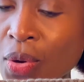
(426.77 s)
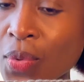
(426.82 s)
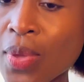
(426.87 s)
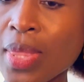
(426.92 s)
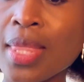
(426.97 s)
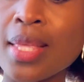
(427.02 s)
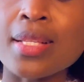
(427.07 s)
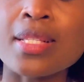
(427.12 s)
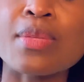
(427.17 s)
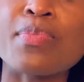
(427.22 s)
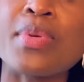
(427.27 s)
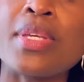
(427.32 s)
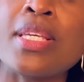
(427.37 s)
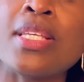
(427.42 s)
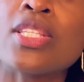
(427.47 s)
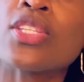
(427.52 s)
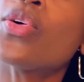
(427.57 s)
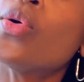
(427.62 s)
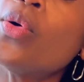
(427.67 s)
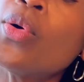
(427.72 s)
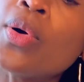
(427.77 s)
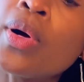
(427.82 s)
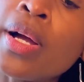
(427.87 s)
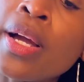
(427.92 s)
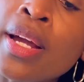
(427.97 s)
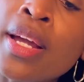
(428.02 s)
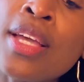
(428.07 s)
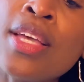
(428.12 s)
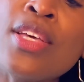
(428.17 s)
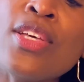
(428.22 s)
with this piece,
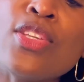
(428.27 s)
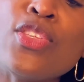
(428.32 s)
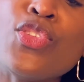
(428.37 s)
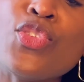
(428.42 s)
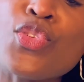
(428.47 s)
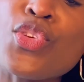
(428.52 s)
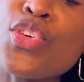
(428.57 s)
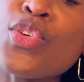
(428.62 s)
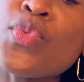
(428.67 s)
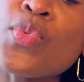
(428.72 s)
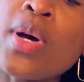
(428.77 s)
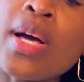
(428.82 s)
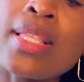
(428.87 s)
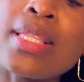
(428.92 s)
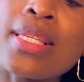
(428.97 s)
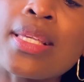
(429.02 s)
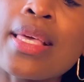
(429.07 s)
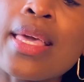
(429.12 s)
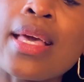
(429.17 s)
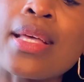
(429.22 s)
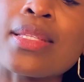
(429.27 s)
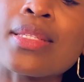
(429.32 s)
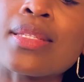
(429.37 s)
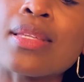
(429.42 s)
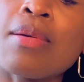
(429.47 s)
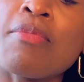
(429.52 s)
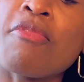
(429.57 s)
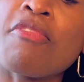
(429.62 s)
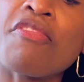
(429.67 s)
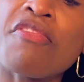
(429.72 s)
or do you want to get
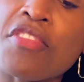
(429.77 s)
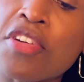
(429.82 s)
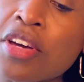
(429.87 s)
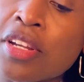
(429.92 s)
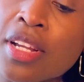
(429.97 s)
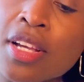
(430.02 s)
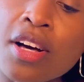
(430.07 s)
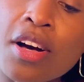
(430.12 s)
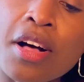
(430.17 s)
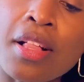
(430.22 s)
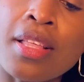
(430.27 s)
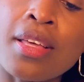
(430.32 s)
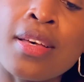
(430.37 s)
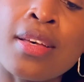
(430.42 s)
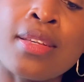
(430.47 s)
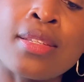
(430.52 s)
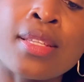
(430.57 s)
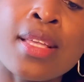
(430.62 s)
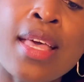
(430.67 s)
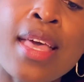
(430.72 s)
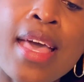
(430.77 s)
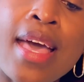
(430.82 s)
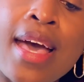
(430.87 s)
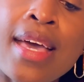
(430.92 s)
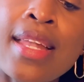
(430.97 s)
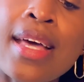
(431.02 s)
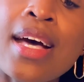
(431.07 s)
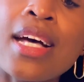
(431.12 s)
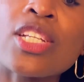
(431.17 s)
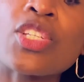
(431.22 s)
some fun colors
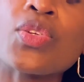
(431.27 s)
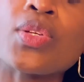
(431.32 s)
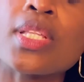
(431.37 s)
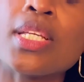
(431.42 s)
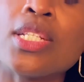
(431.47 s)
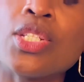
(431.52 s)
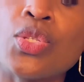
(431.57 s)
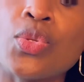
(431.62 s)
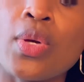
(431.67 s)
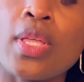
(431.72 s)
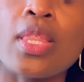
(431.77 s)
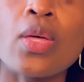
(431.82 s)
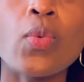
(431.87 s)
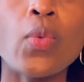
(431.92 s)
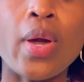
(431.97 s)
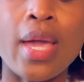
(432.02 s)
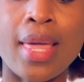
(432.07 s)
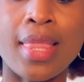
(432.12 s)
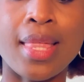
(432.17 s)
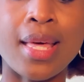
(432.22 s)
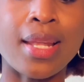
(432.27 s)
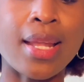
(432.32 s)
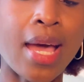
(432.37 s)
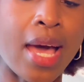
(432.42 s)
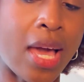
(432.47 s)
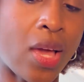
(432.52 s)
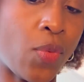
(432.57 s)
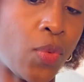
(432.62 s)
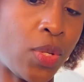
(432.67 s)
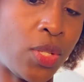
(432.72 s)
and actually do it the way that
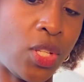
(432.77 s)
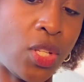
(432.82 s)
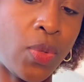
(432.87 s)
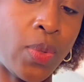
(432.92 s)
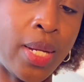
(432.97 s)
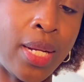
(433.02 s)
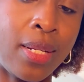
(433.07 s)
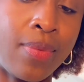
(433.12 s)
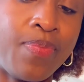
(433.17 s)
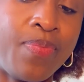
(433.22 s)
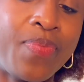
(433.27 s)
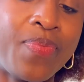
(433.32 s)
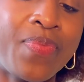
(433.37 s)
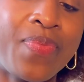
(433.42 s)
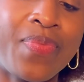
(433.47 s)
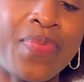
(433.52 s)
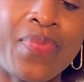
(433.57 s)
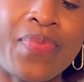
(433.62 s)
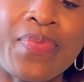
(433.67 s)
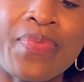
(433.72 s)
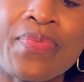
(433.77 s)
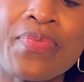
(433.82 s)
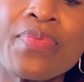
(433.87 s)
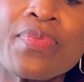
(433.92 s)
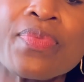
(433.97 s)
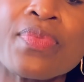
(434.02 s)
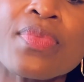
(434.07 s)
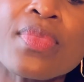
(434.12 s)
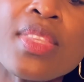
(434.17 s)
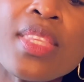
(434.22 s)
I would do it?
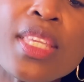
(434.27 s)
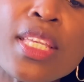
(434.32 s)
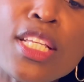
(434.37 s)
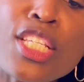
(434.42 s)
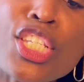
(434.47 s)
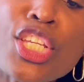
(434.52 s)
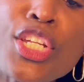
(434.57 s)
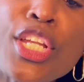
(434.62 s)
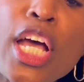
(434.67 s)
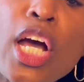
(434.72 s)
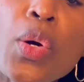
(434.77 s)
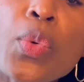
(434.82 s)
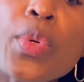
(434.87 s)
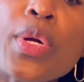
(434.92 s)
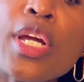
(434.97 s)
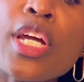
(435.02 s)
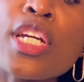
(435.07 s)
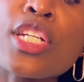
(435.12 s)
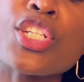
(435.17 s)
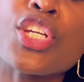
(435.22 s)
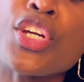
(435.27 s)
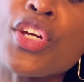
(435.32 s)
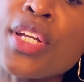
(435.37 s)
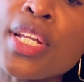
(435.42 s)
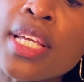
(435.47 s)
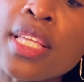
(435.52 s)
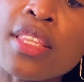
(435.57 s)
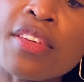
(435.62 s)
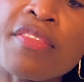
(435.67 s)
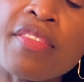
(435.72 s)
So now we're
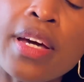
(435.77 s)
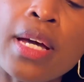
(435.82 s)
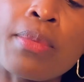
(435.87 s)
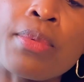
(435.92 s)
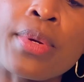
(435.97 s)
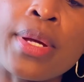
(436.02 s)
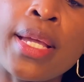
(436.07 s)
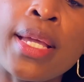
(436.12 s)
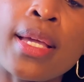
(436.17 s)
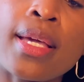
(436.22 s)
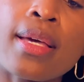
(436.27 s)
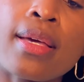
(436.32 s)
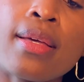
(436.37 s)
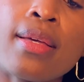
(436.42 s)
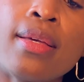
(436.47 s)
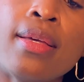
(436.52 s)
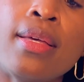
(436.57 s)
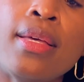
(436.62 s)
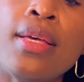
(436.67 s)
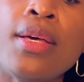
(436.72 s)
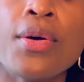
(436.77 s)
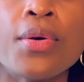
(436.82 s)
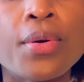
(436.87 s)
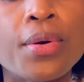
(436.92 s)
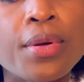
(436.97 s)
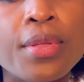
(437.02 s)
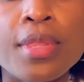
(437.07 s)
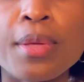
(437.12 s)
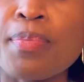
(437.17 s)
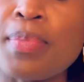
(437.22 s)
turning the fabric
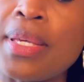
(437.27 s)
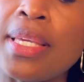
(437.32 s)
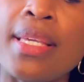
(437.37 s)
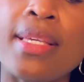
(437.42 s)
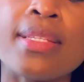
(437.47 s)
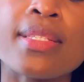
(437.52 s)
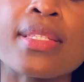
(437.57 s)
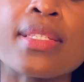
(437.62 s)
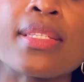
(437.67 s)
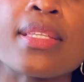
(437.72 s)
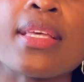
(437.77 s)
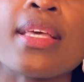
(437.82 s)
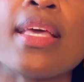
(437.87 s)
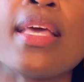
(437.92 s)
or the piece,